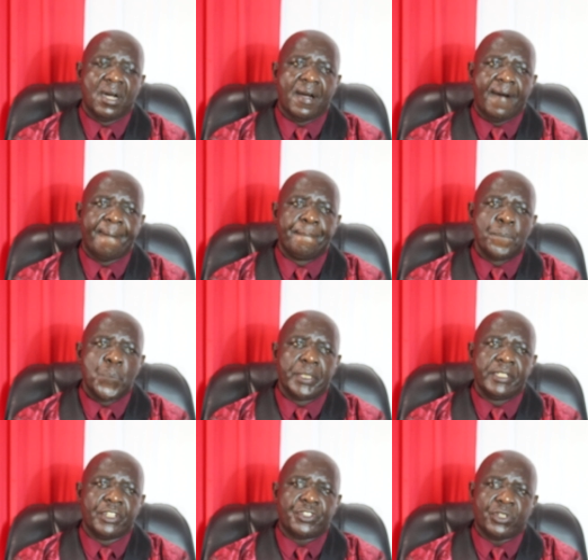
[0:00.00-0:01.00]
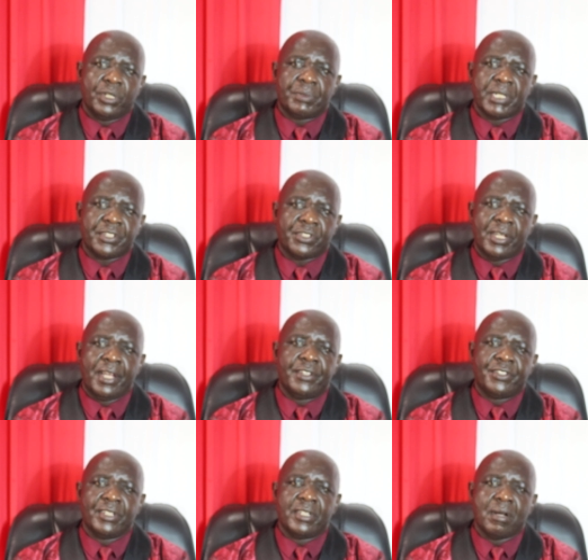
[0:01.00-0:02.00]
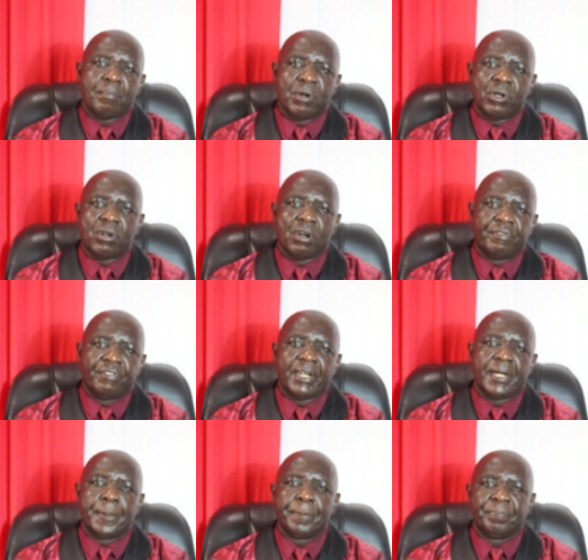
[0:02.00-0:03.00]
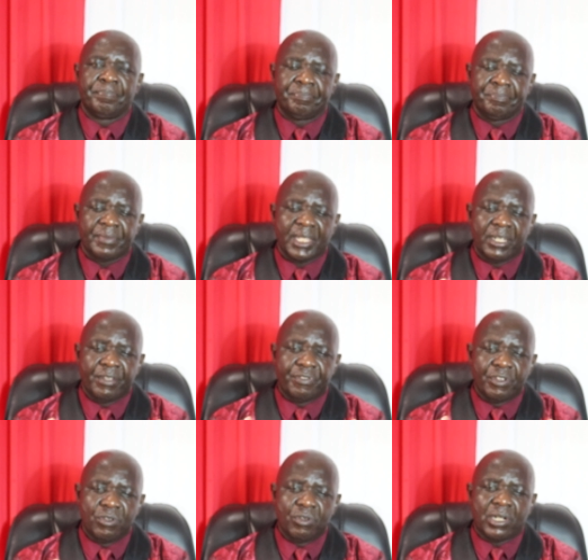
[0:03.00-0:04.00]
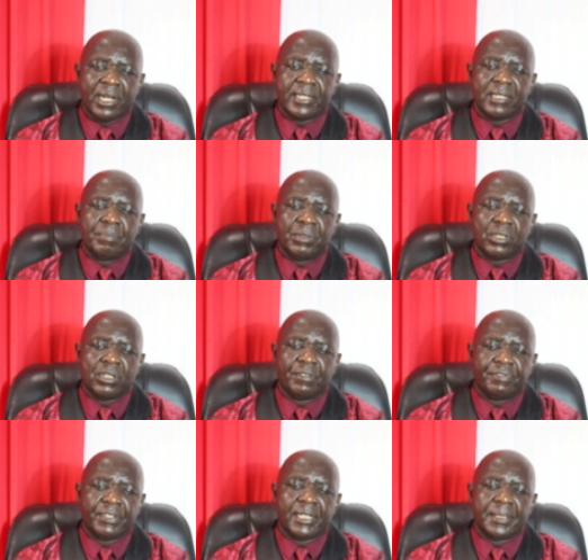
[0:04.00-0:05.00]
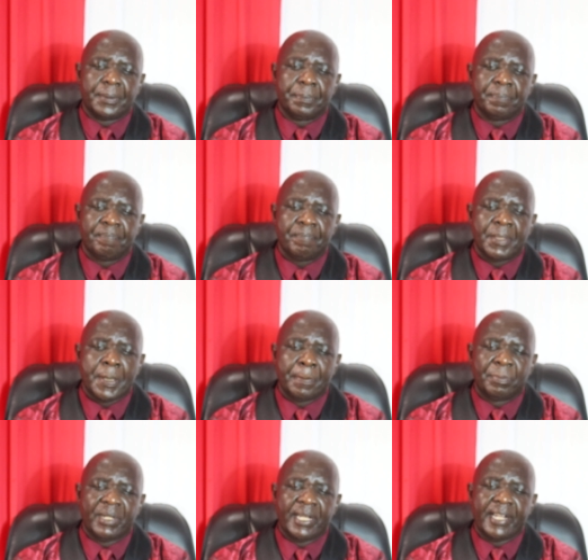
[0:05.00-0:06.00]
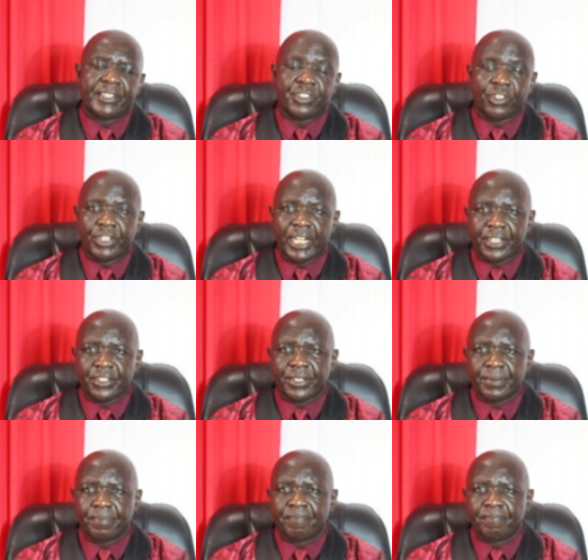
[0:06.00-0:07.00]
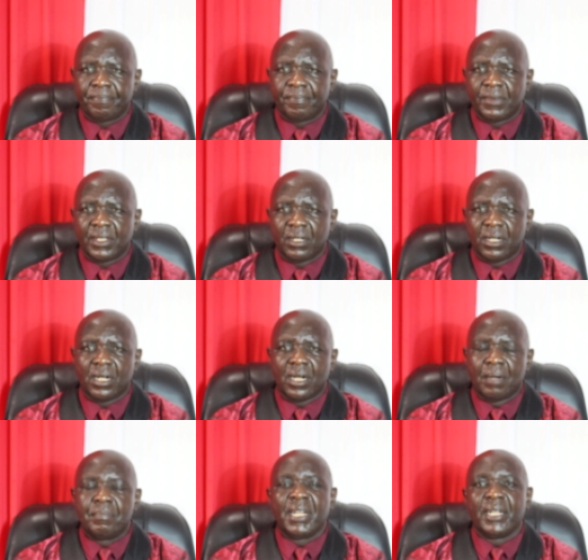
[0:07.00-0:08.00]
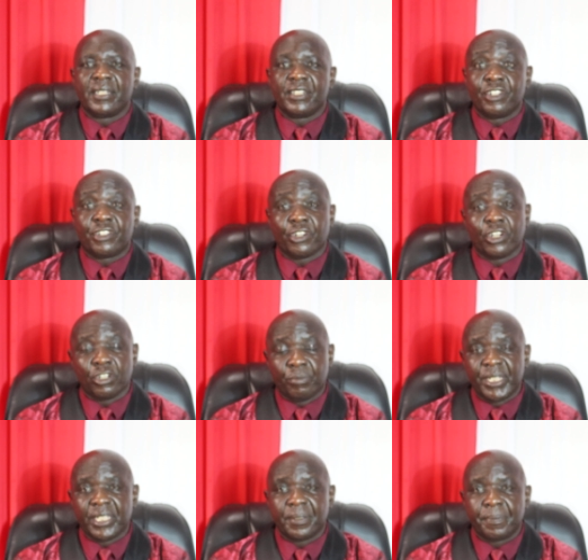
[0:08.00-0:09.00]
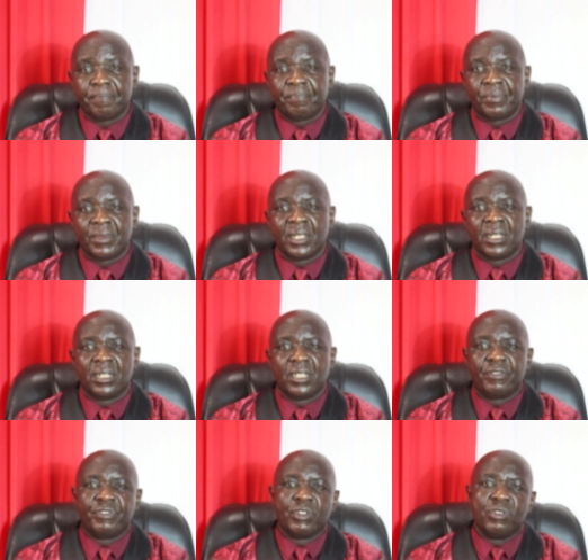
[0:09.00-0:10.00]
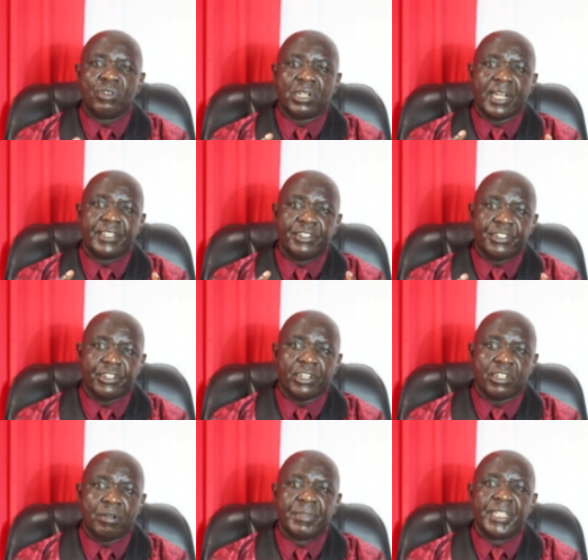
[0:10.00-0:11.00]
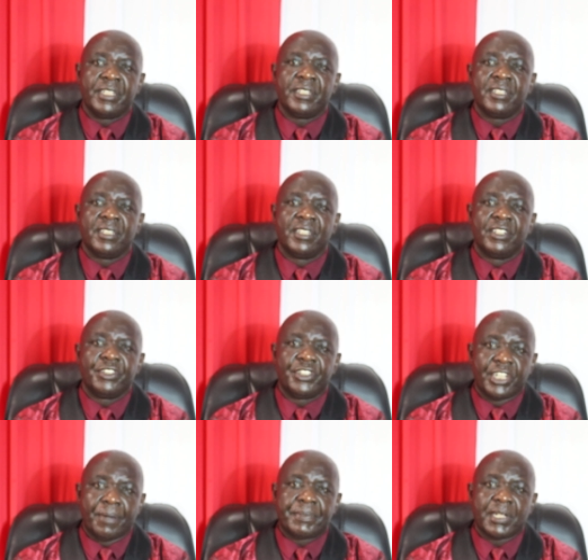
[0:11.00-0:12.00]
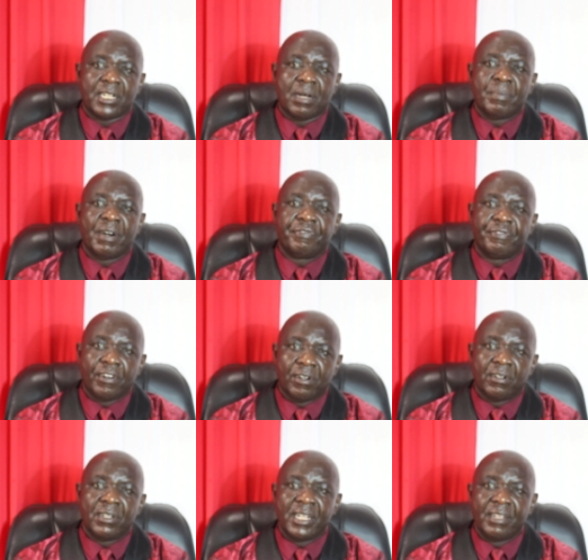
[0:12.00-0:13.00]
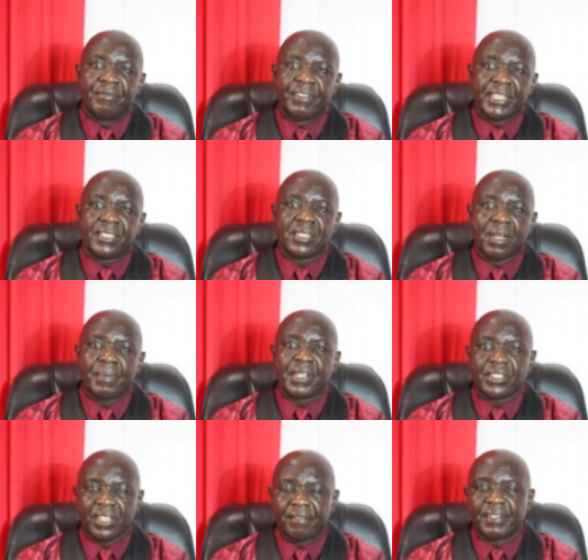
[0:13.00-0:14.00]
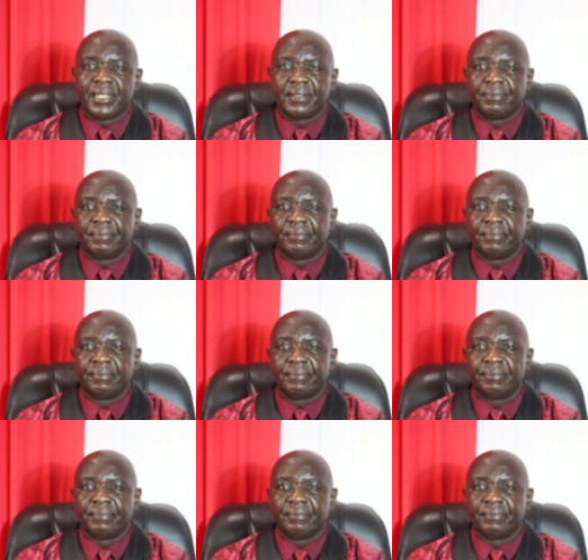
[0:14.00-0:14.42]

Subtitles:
The scripture says in the book of, if you look at the book of Exodus, Deuteronomy. If you look at Deuteronomy chapter number 4 and verse number 7,